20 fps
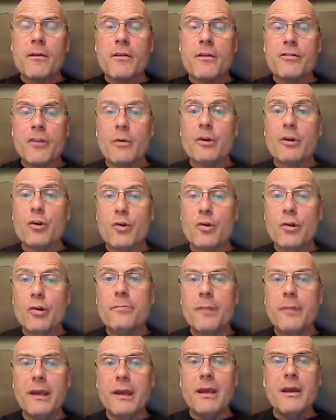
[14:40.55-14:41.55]
So it
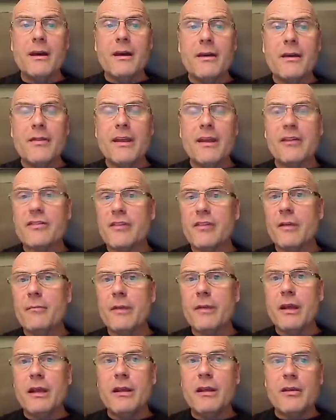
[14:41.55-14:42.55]
could be that
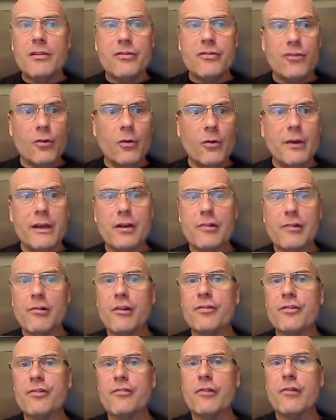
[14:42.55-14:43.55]
somebody saw it
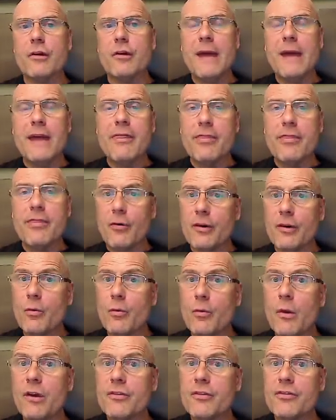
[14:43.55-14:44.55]
across the room and thought
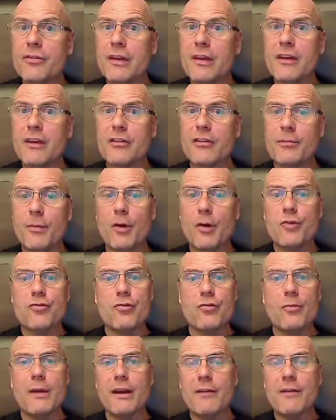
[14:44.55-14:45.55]
it was an
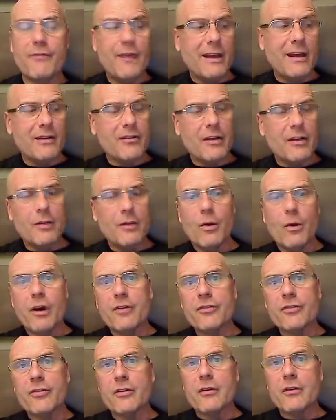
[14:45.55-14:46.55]
exposure, when in fact it
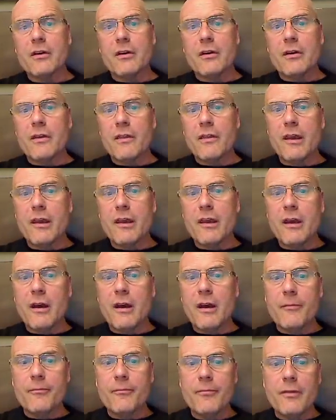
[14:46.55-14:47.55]
was the
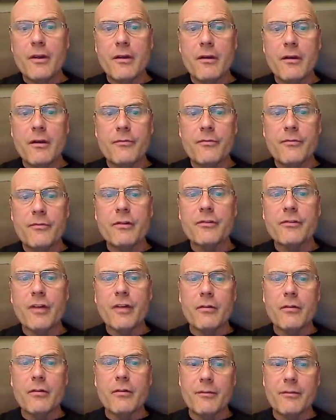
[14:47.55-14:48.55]

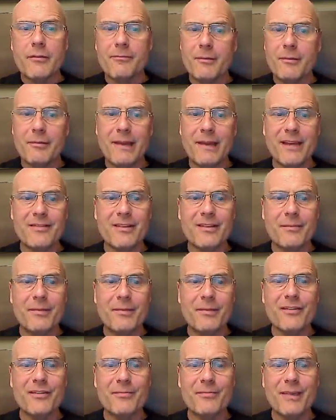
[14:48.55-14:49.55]
dildo, the plastic
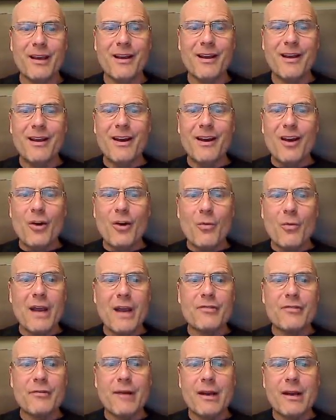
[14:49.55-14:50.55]
penis being
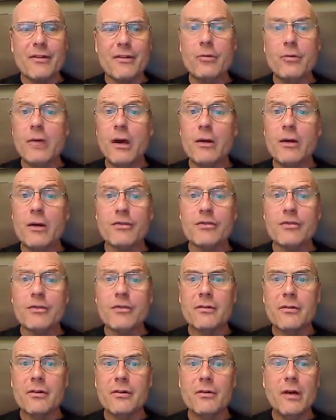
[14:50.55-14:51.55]
waved around. Who knows?
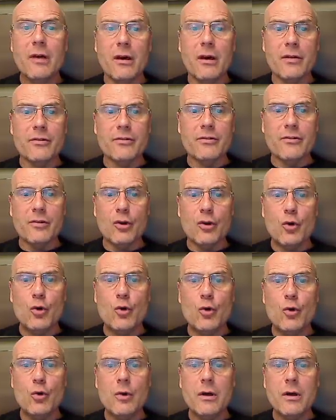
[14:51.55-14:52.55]

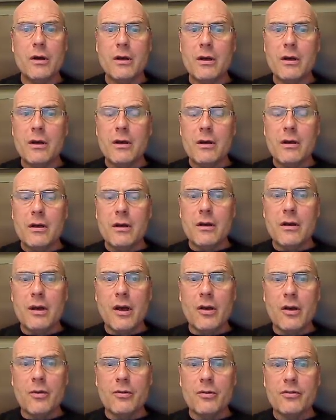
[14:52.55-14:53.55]
Who
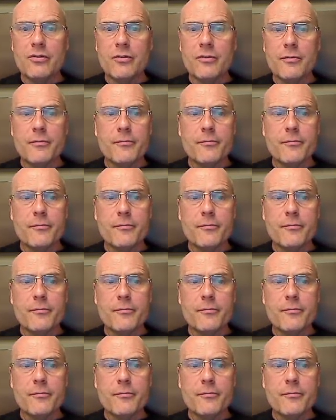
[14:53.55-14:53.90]
knows.